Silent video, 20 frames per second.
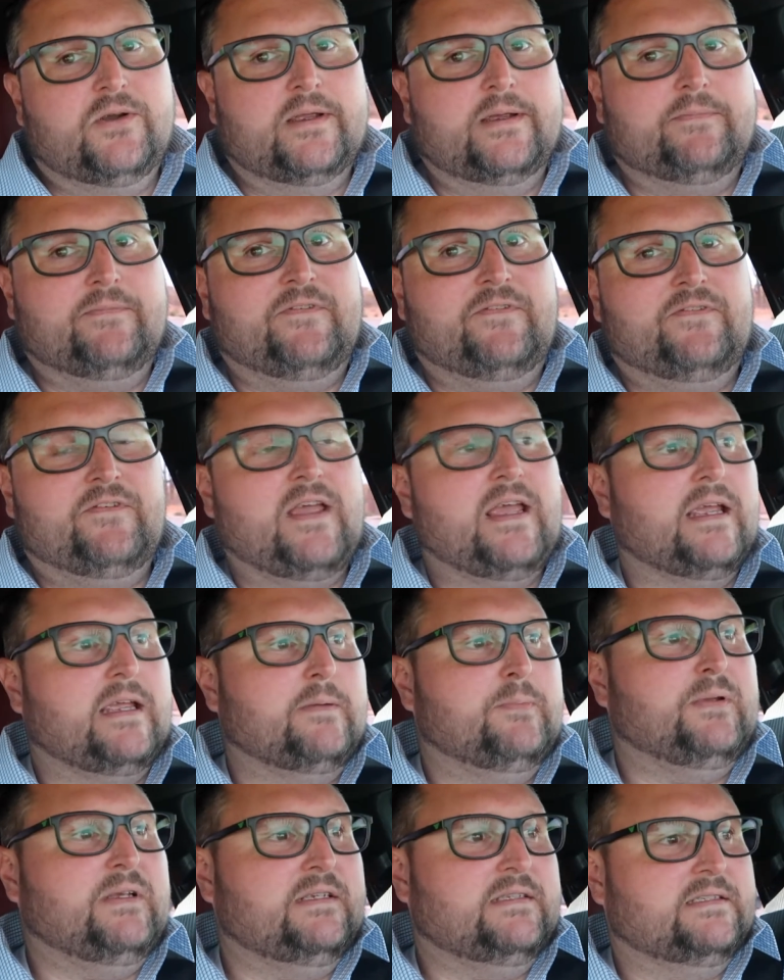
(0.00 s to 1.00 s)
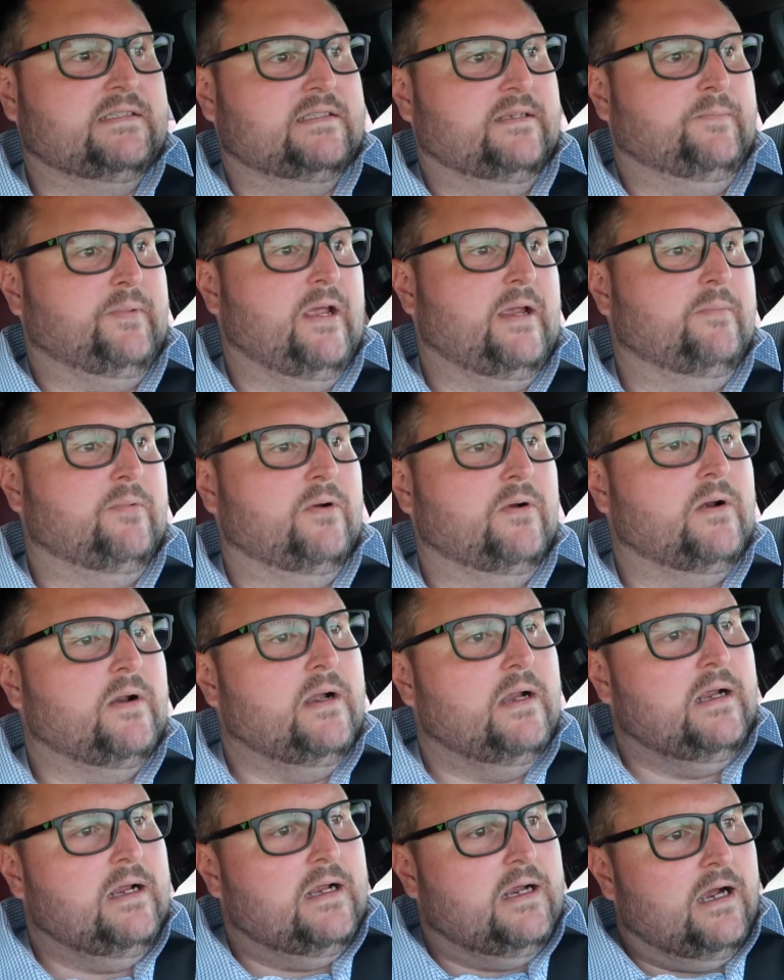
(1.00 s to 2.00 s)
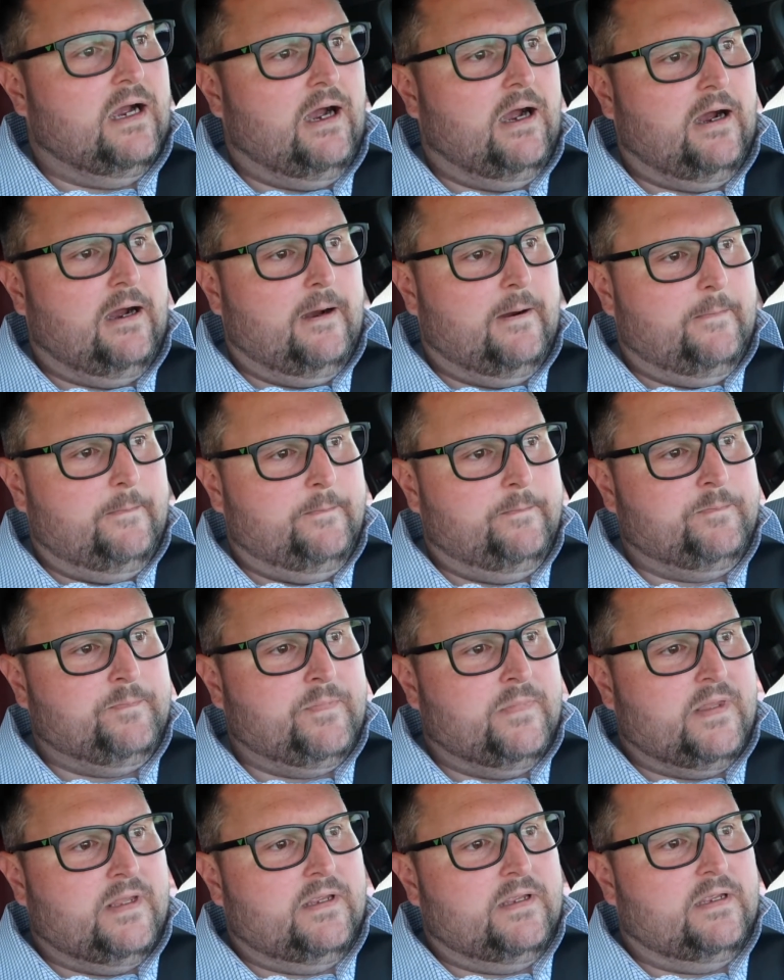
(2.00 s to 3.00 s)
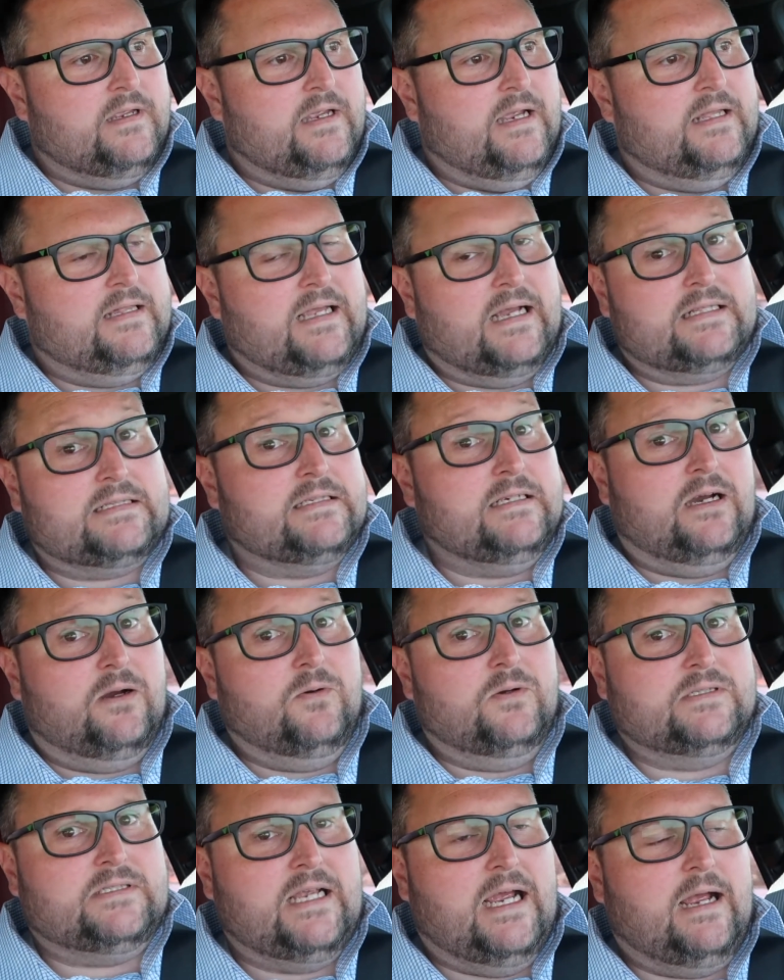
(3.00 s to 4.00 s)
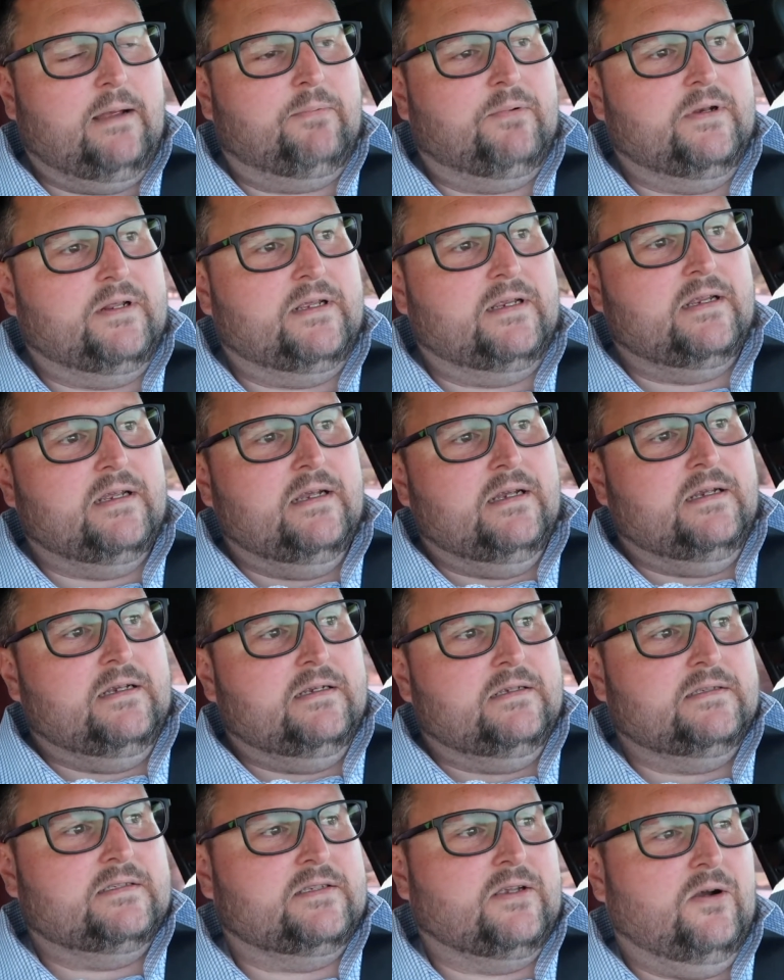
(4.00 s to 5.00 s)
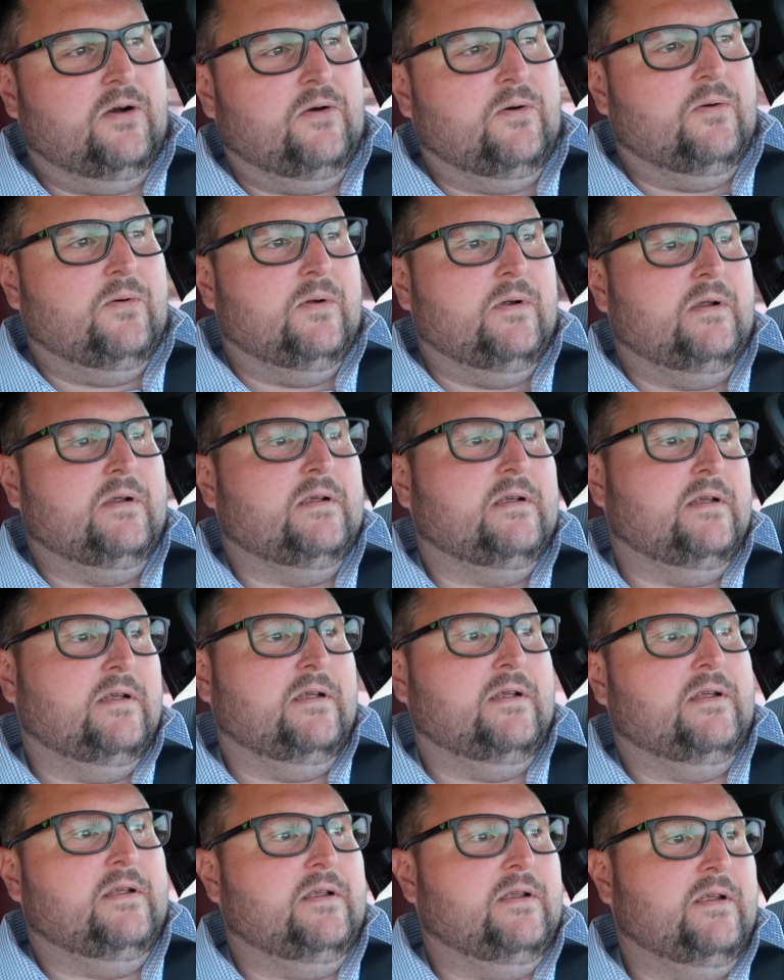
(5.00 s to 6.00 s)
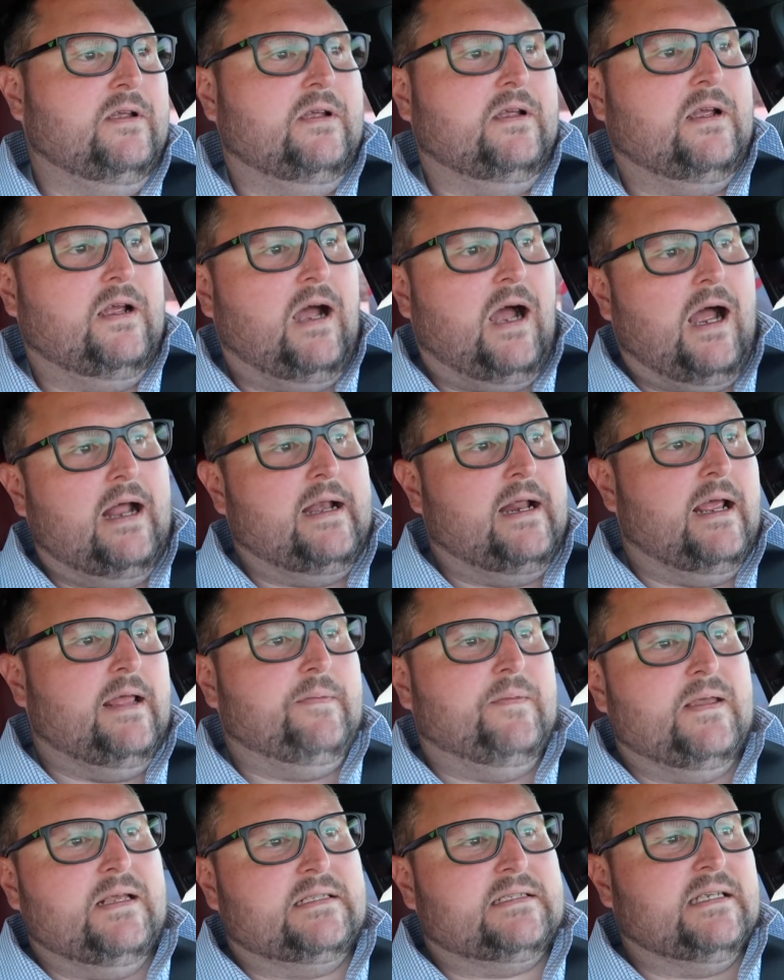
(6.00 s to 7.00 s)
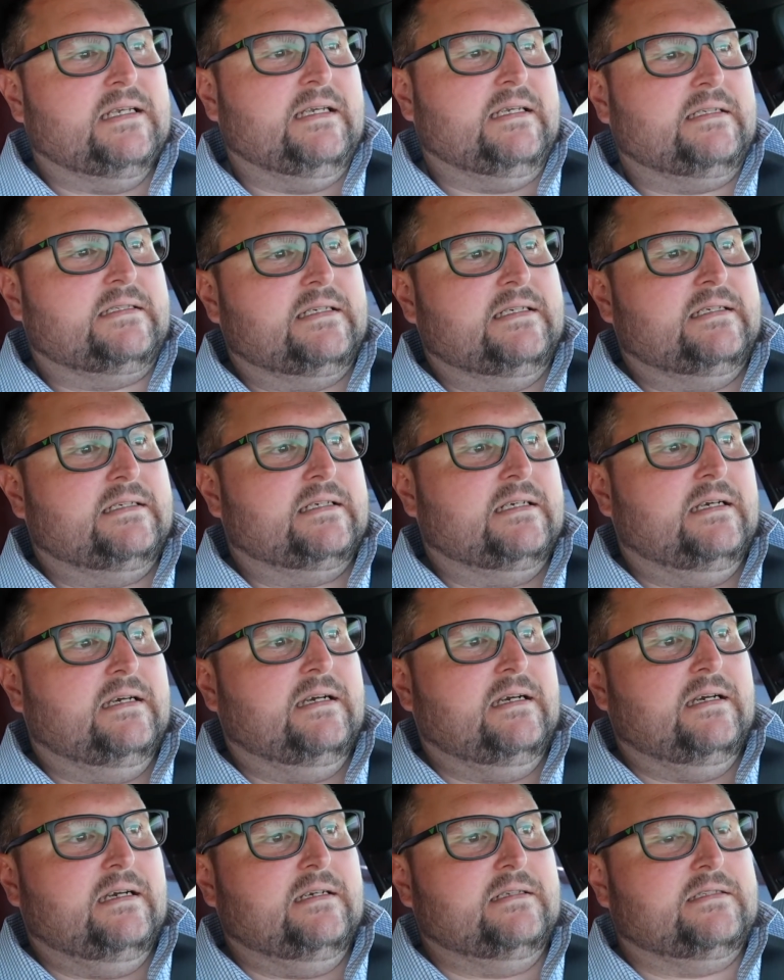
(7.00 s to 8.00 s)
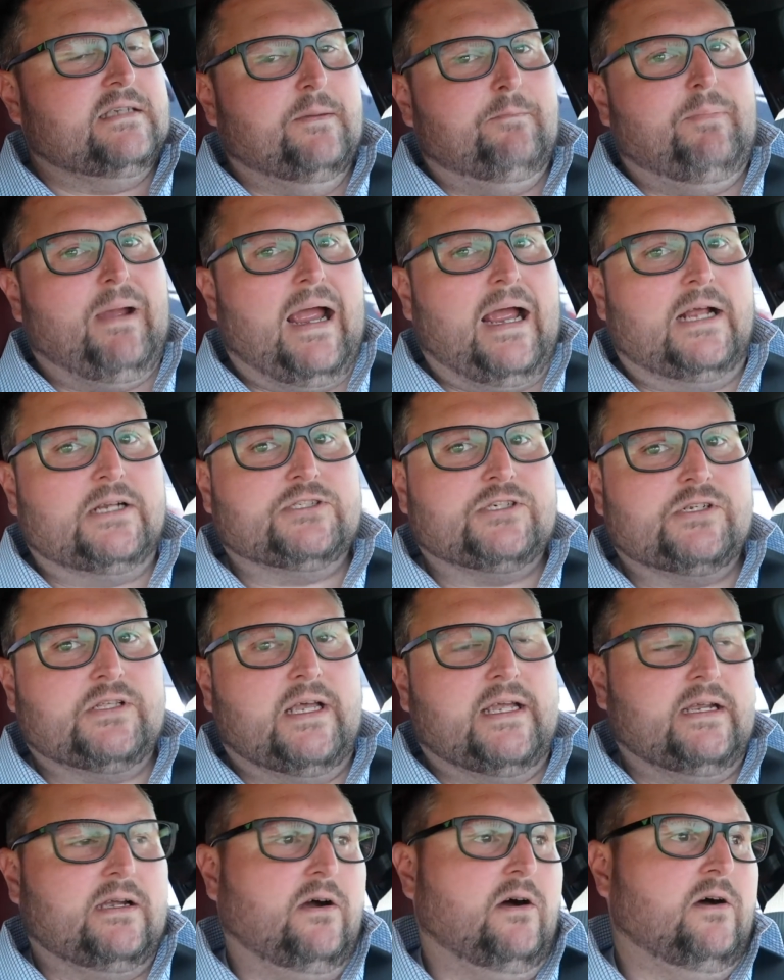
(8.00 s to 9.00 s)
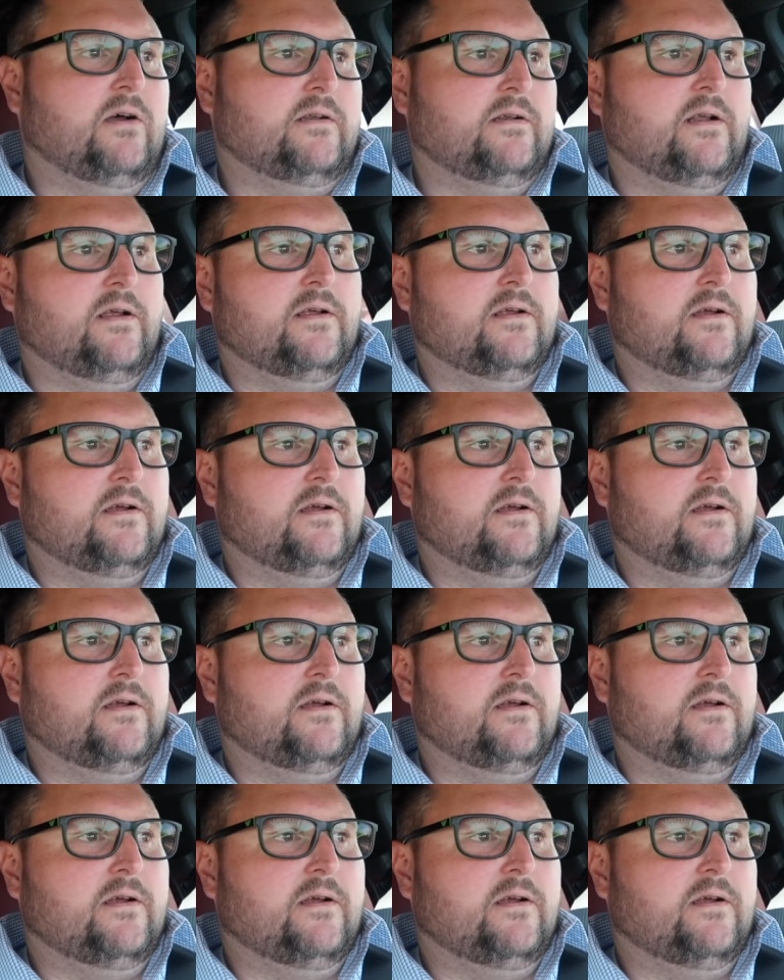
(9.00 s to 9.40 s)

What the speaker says: them fake pieces of paper, and that's not what's happening. So and this isn't to bash like on